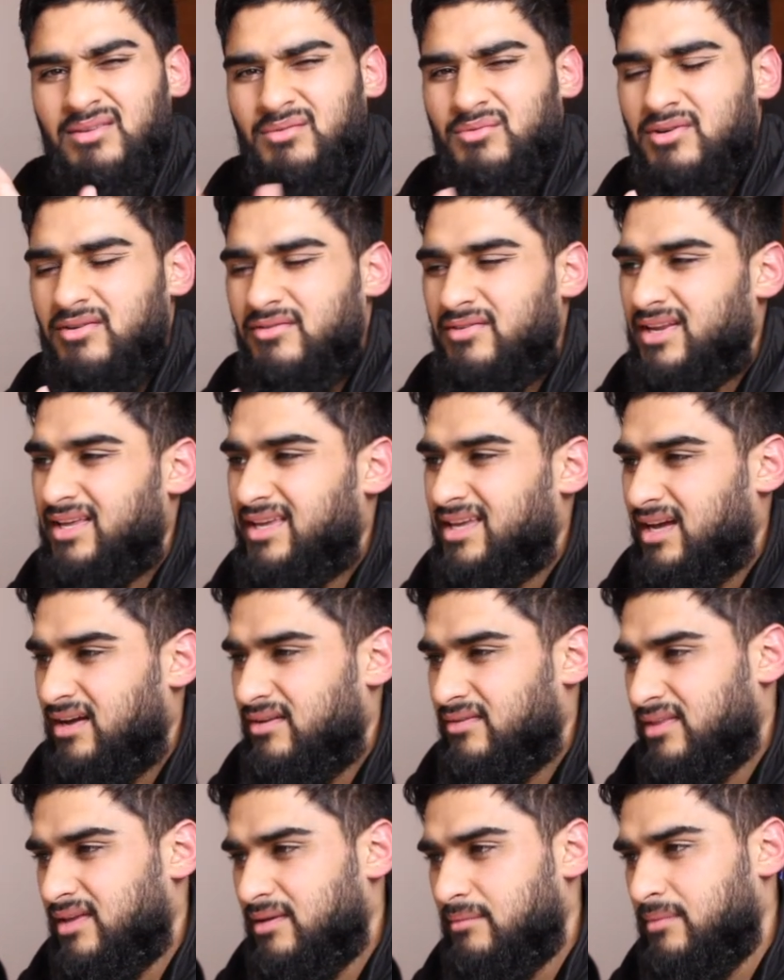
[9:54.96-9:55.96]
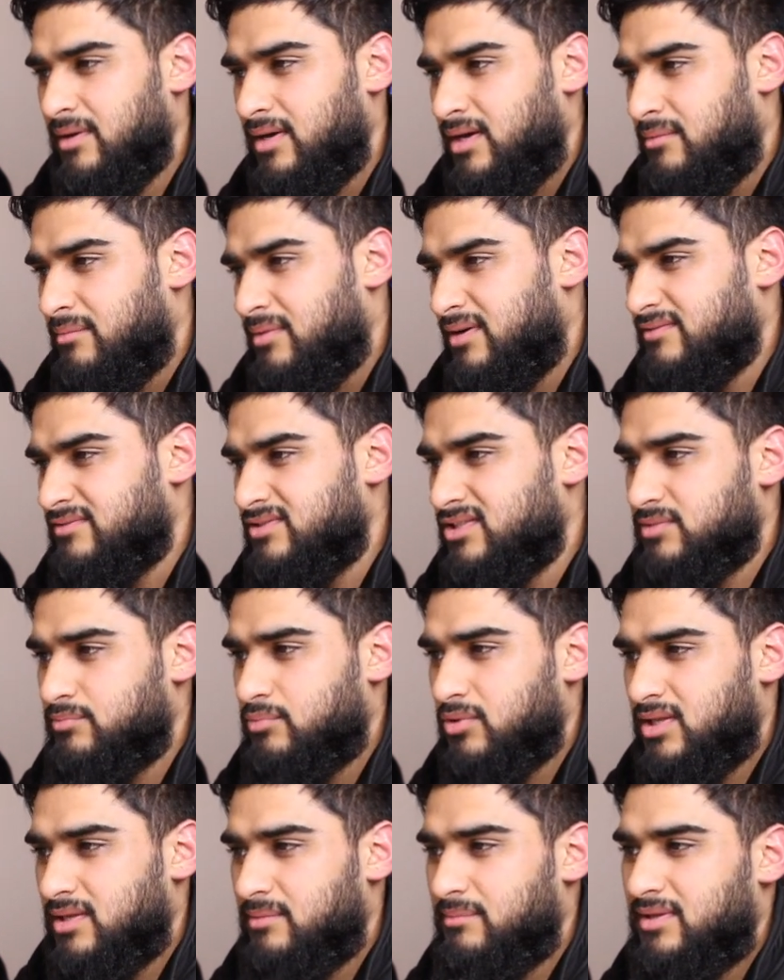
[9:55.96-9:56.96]
wouldn't really count them, but I've just
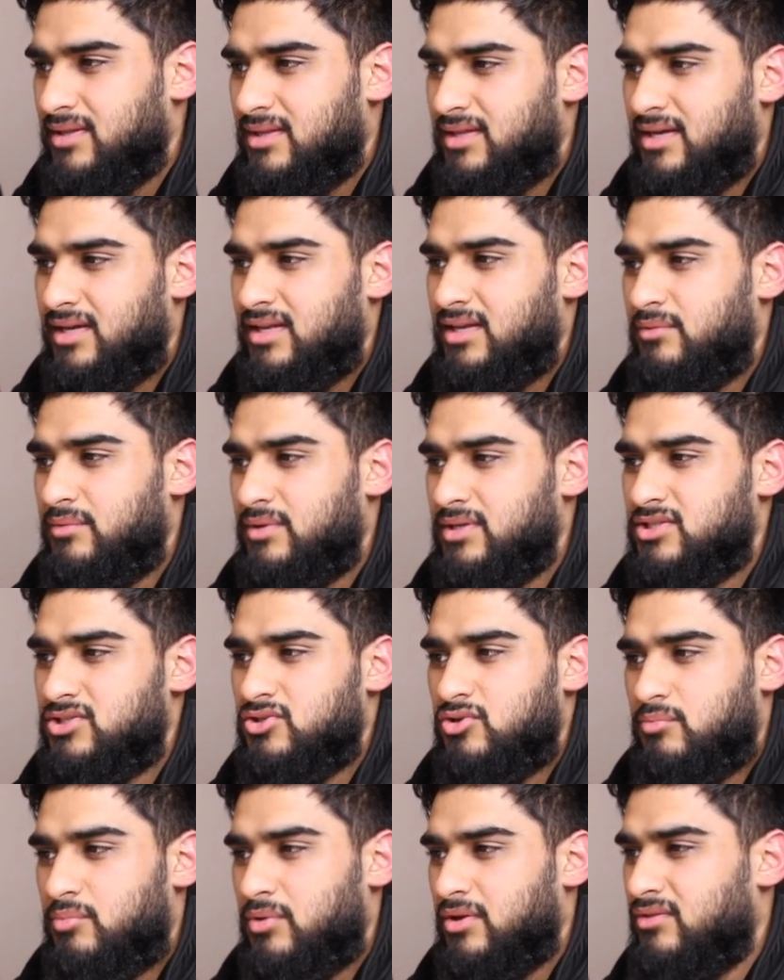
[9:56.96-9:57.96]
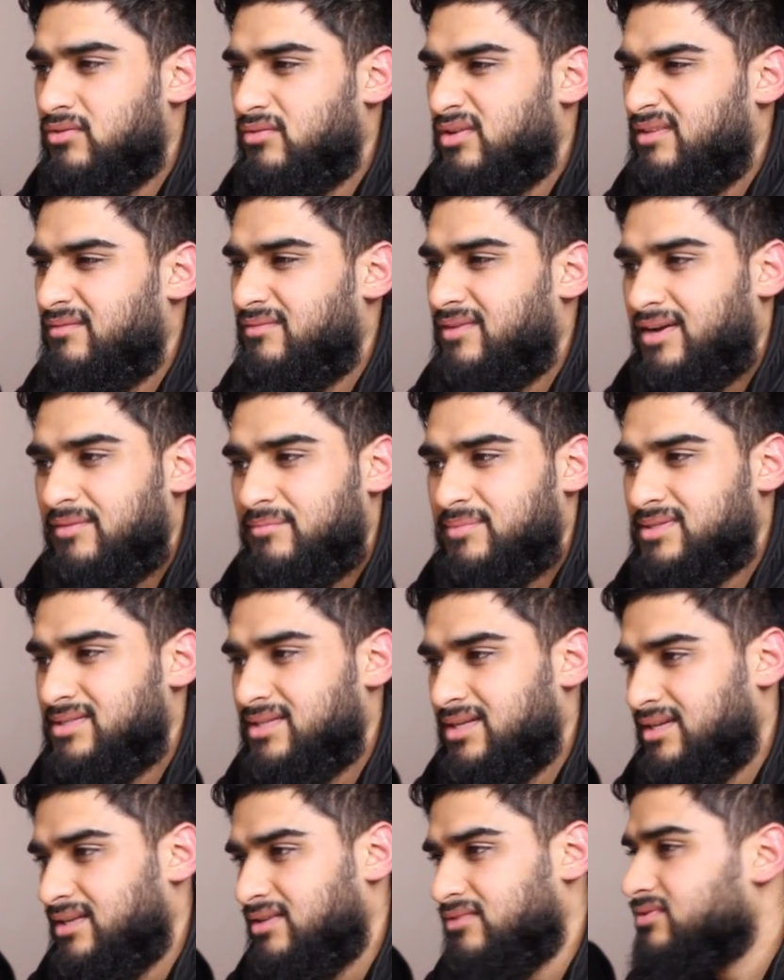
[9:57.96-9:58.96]
put them in there anyway.
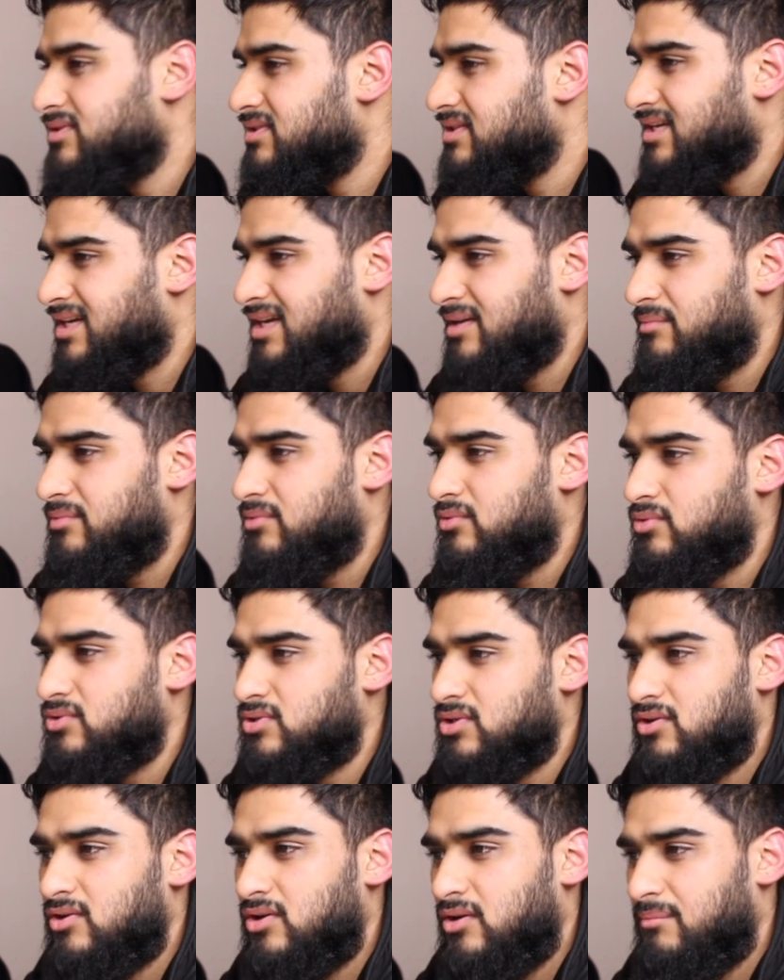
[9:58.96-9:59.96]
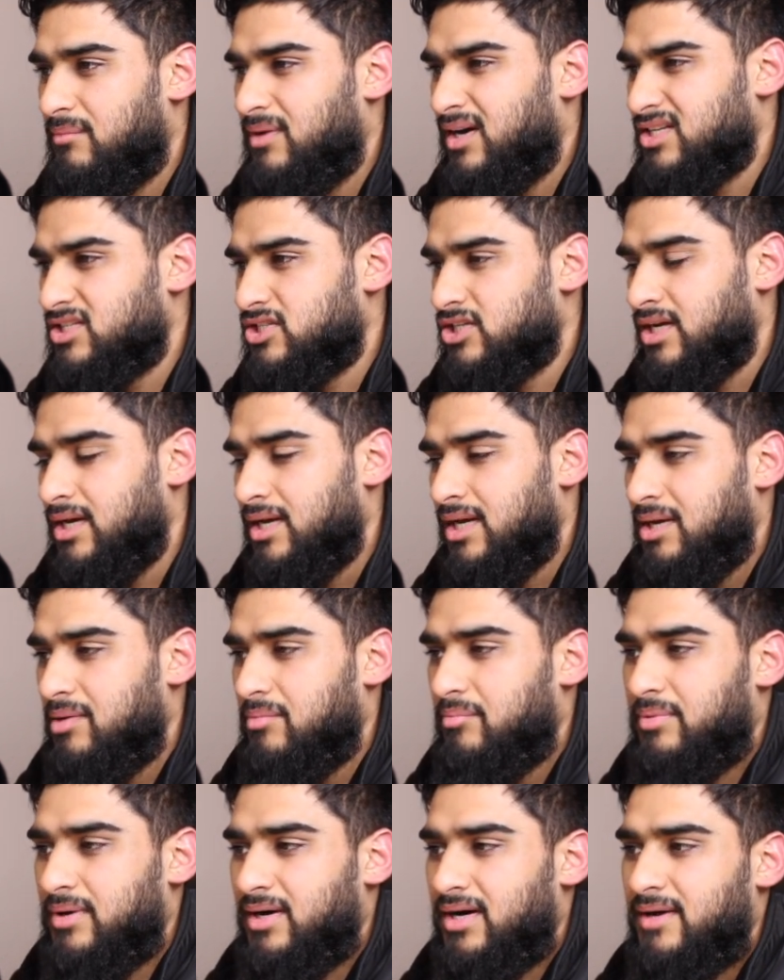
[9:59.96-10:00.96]
0.35% increase to the capital, so not much,
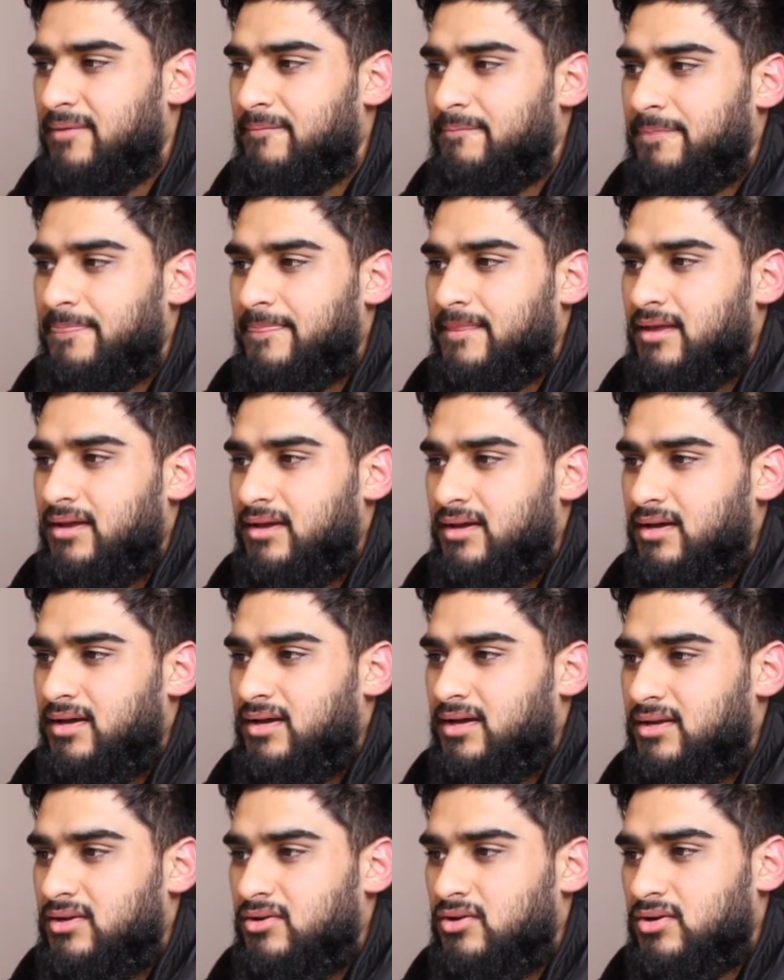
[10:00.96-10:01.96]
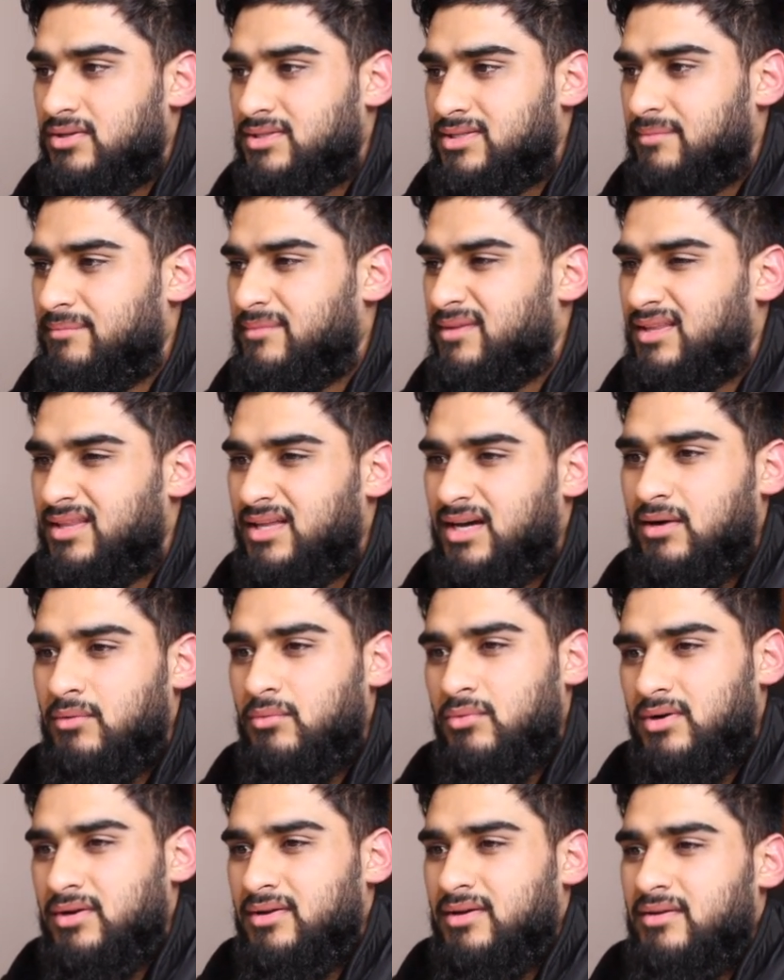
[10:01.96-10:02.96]
but not something that I
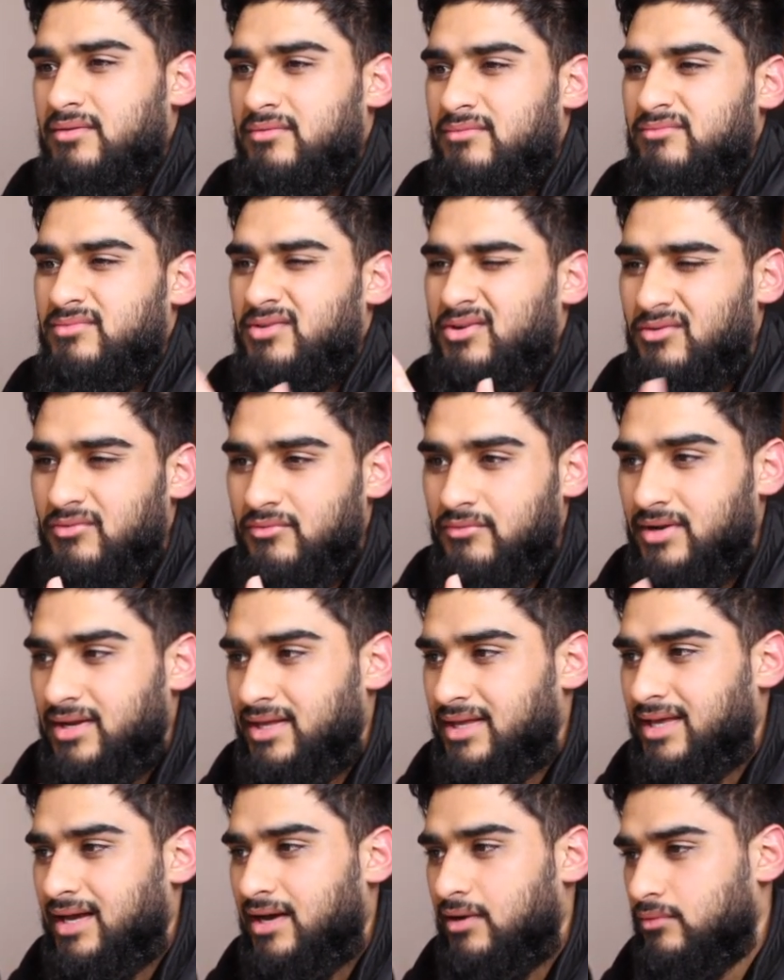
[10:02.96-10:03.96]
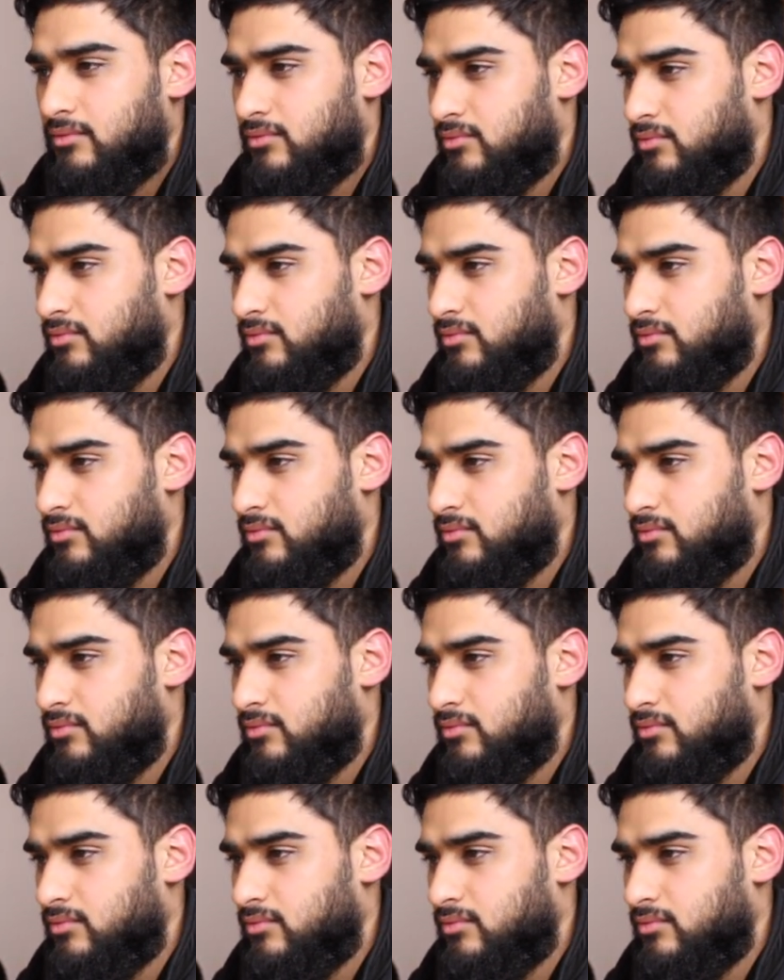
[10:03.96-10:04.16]
would, you know, really count